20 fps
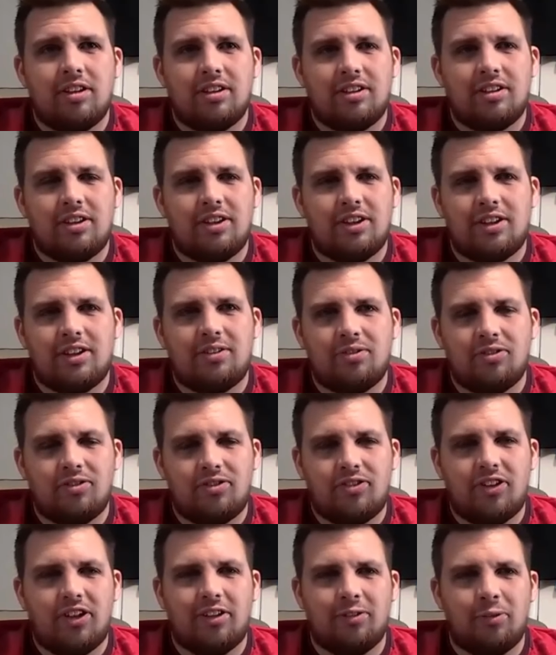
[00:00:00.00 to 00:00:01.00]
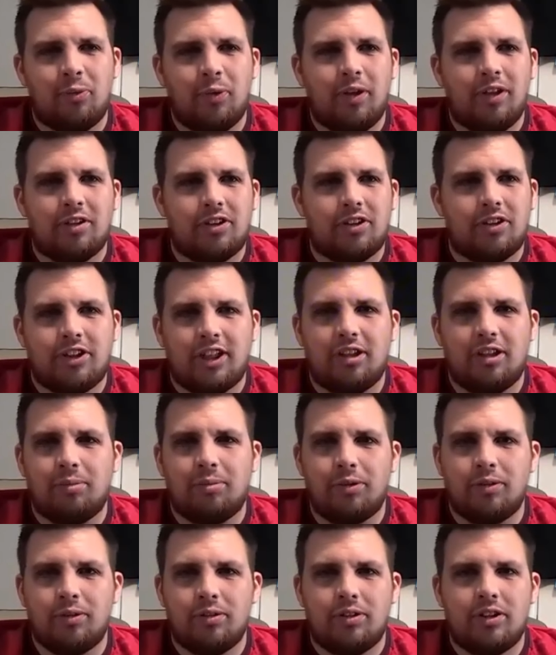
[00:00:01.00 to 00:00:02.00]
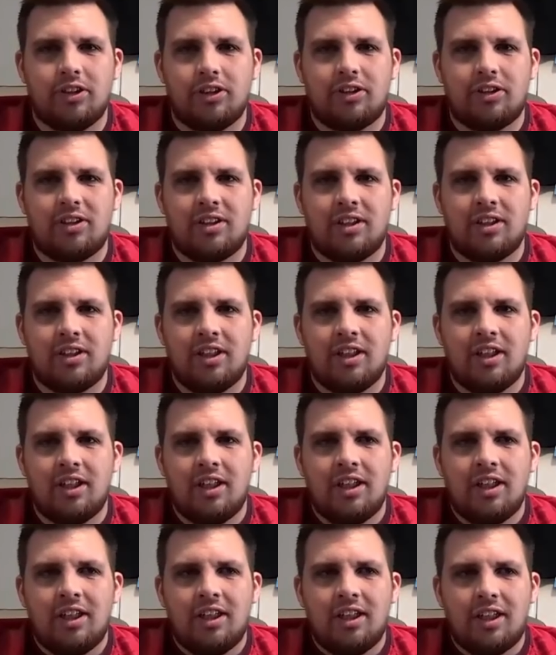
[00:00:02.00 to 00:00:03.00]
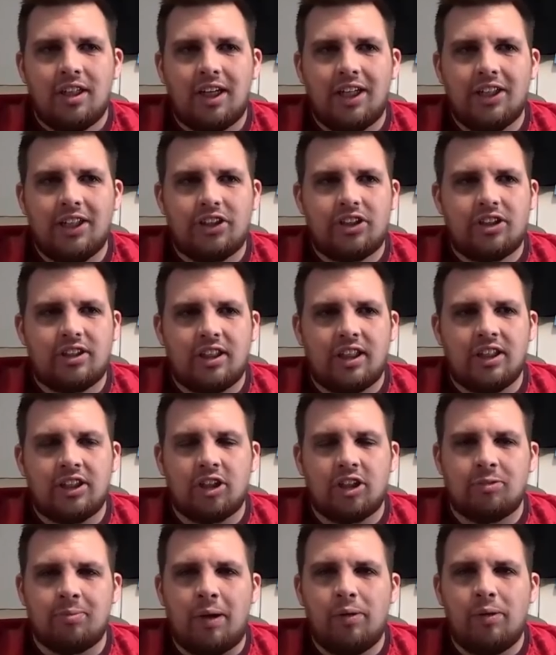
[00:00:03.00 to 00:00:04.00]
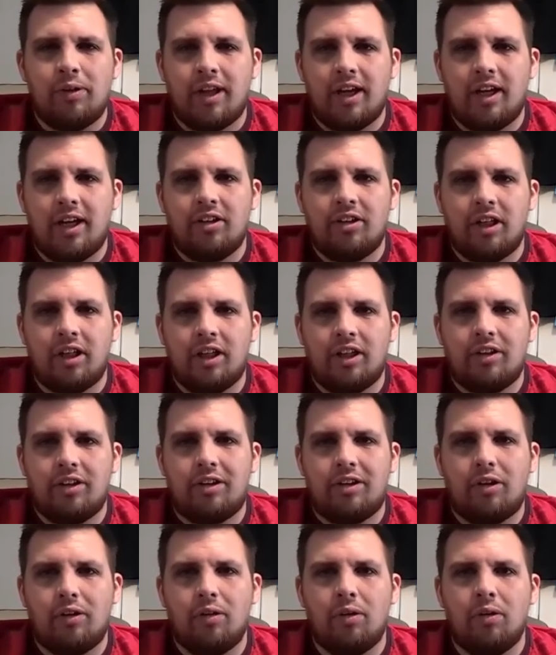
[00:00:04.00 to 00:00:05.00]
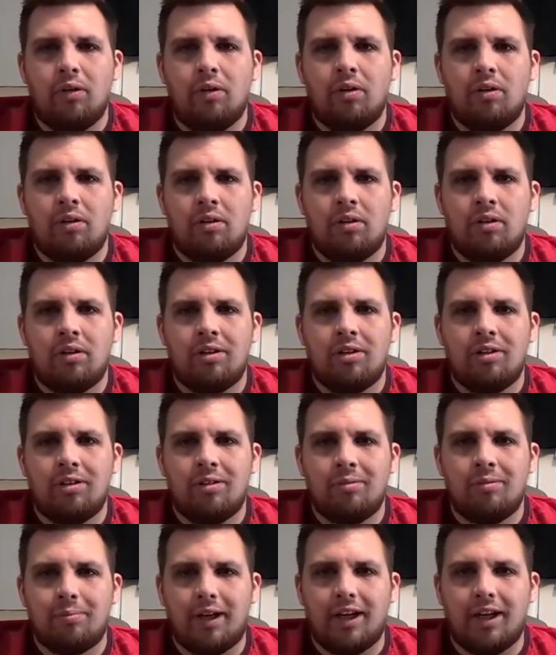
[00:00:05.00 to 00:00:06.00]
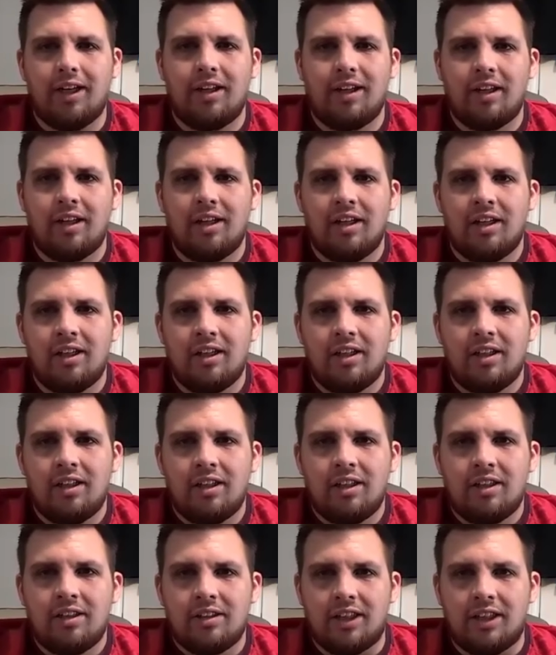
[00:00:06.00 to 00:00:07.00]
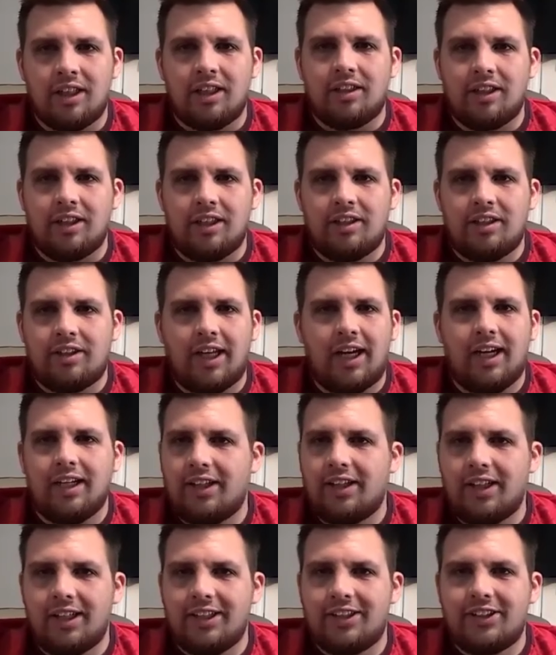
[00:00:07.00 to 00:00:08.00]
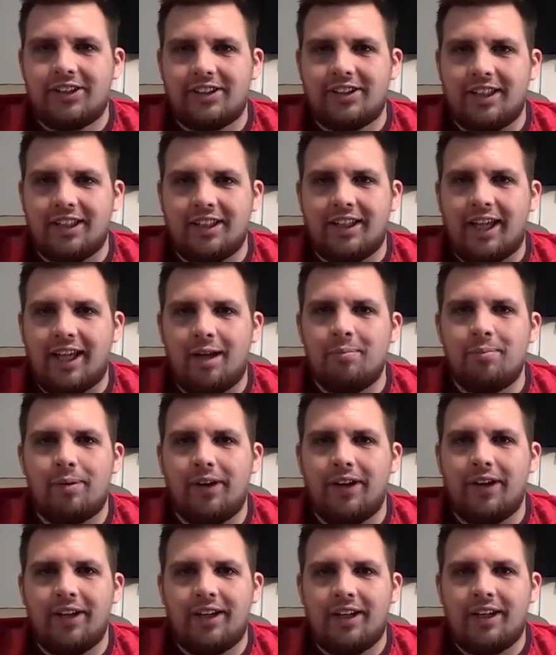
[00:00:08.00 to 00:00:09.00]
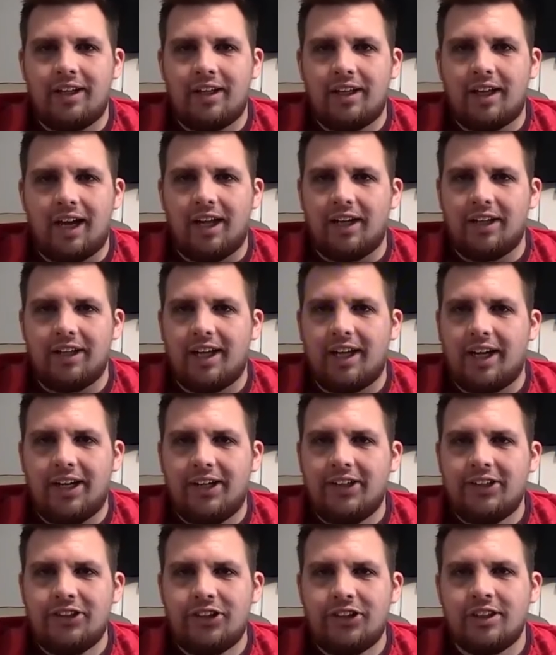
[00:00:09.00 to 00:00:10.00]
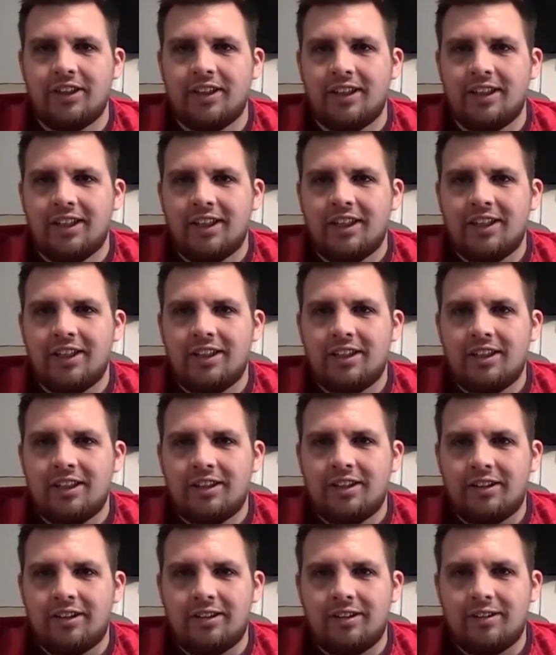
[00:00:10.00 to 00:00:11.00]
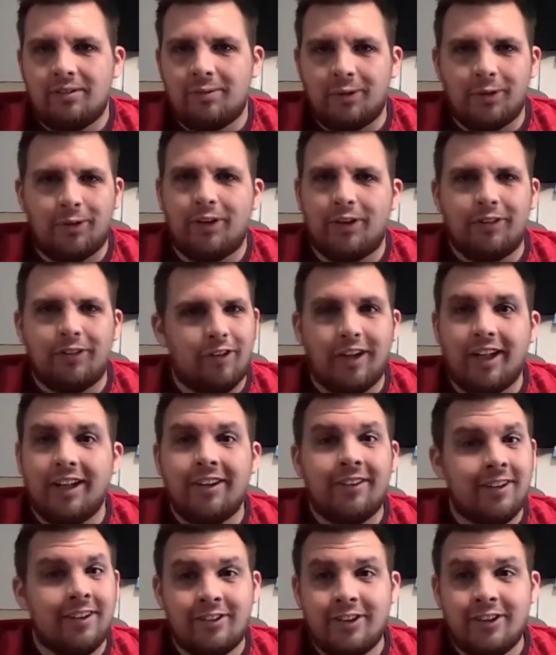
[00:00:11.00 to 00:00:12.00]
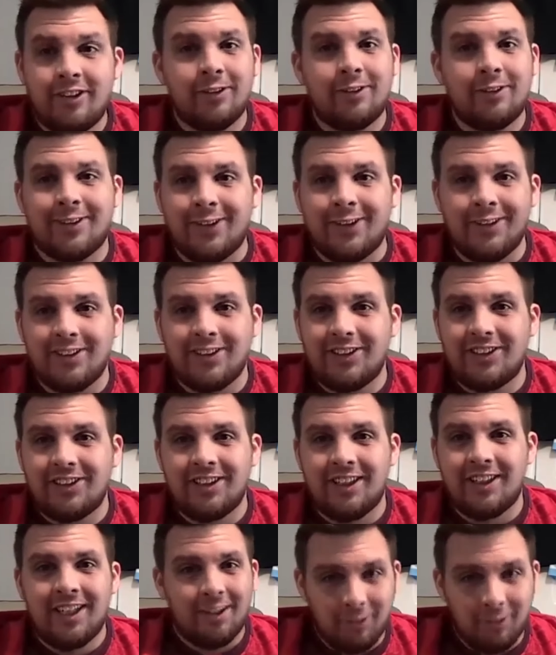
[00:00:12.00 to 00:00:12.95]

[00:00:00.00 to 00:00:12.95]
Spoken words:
It's just a very weird setup, though, because is his mouth getting, like, too big that, like, tactics and gameplay can't cash? We're going to run England real close.